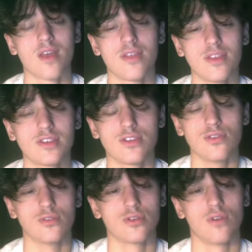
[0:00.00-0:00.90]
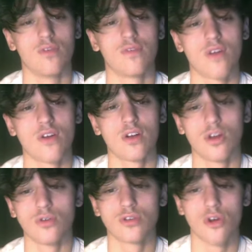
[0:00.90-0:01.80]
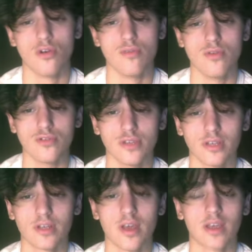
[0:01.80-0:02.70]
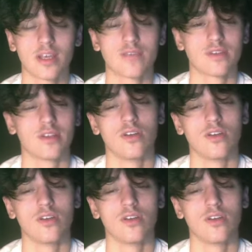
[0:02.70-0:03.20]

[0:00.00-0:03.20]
This use of a very low tone music gives it an